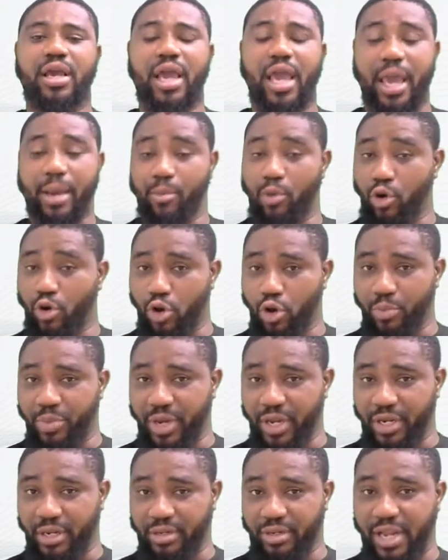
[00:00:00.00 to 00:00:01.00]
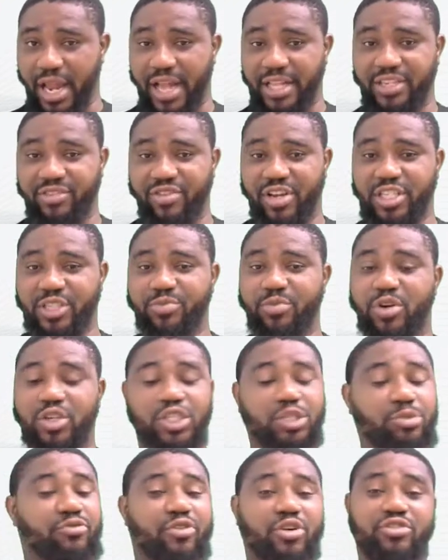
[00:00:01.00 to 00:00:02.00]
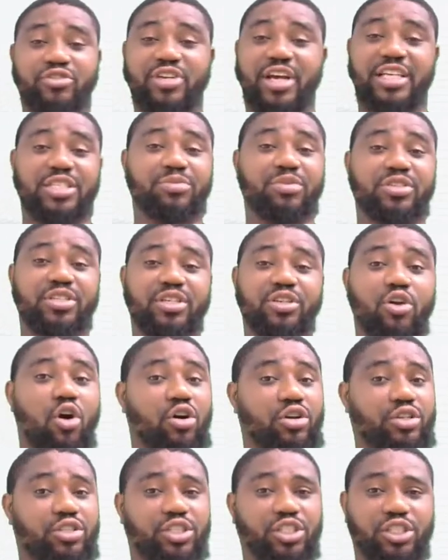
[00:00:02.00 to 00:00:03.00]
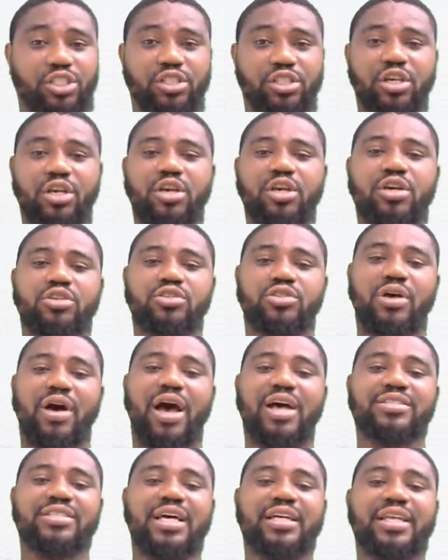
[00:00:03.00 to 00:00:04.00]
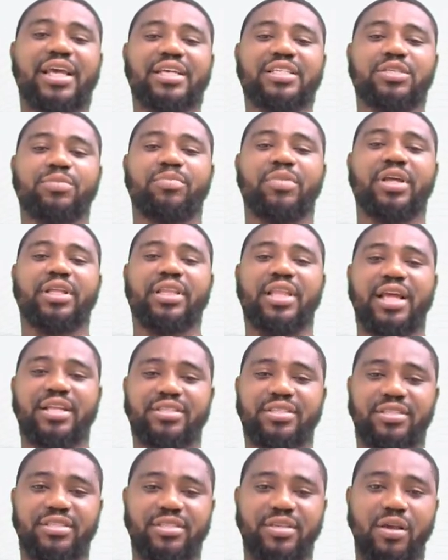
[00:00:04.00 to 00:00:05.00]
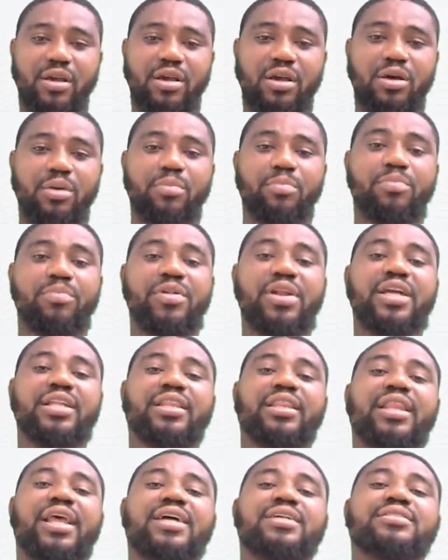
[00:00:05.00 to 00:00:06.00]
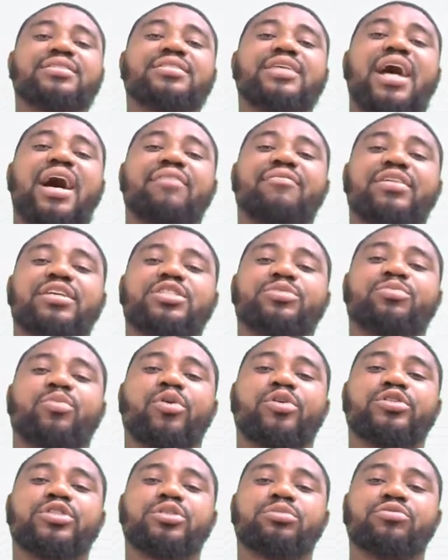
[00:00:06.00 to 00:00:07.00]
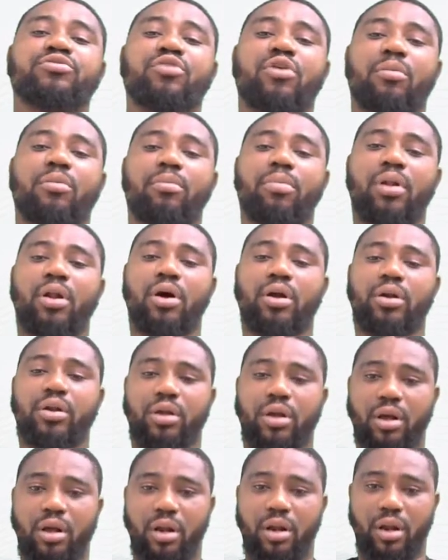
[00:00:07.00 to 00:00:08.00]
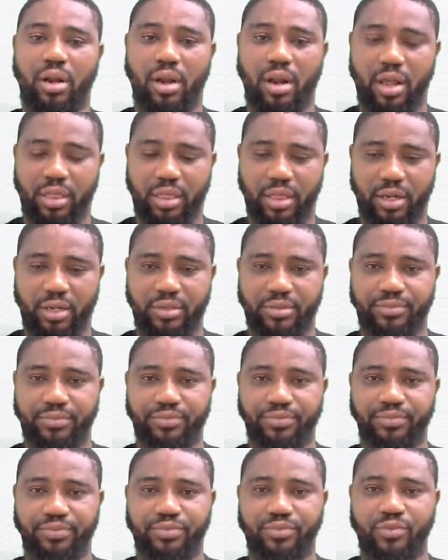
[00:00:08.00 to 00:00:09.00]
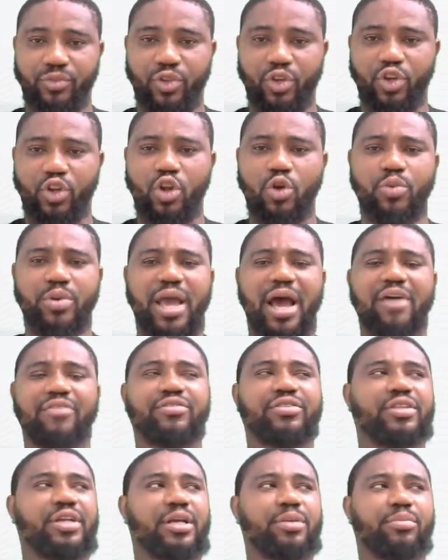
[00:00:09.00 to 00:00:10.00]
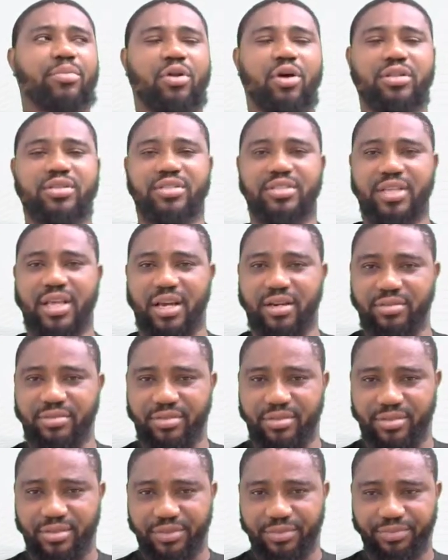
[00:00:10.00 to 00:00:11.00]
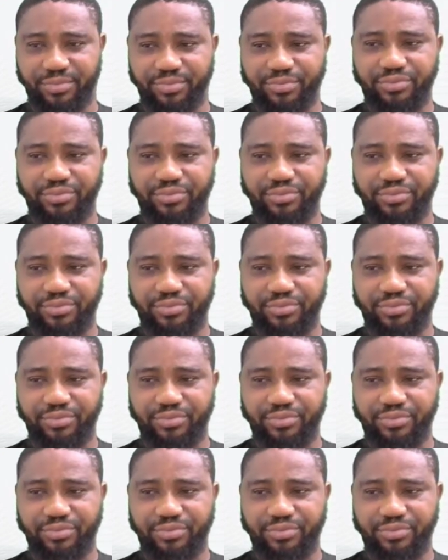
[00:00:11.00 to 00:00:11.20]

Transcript: hemoglobin that's responsible for transmitting oxygen? So our answer there is platelets. Platelets are responsible for blood clotting. You know, we have three blood cells.